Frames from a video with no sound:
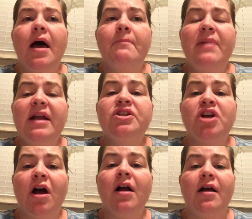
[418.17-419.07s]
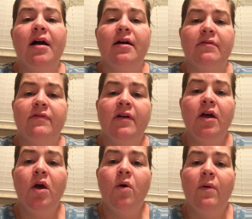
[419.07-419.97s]
big chunk of
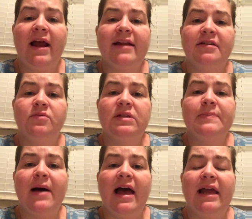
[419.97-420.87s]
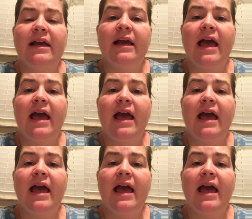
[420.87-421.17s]
what I did was buying